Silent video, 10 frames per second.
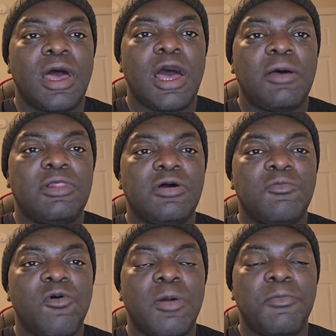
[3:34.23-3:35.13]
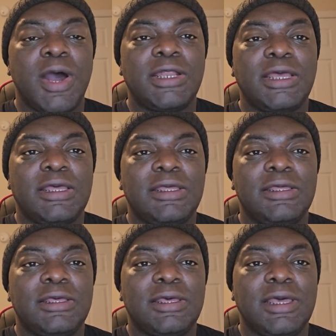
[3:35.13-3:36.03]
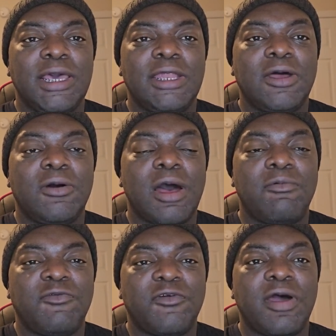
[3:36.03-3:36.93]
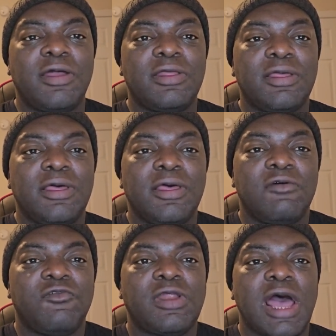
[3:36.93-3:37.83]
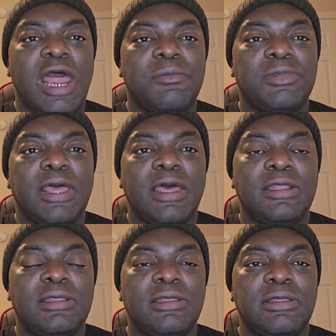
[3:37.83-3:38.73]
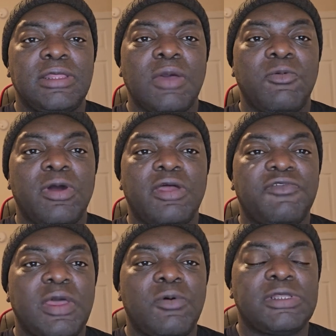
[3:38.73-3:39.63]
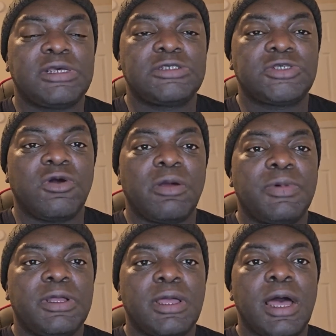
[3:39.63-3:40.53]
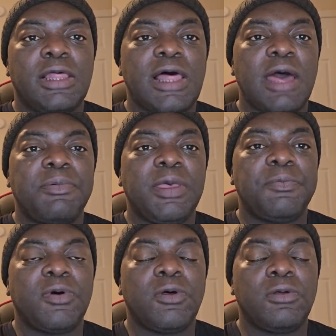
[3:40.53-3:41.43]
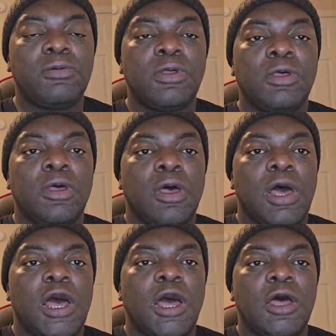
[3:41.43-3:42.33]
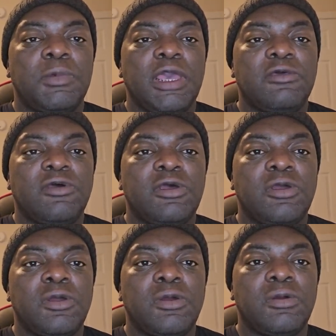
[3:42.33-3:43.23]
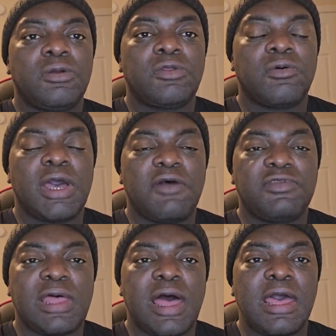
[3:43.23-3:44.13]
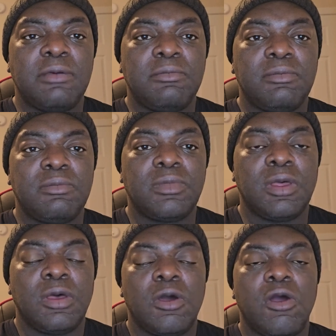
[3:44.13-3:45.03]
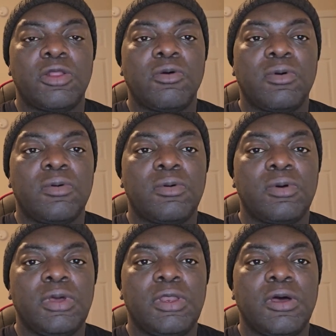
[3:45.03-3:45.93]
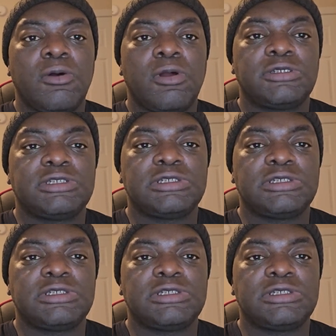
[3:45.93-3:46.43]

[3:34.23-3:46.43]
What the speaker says: a little more money up front for the item than they would if they went to the store. But a lot of people either don't have time or don't or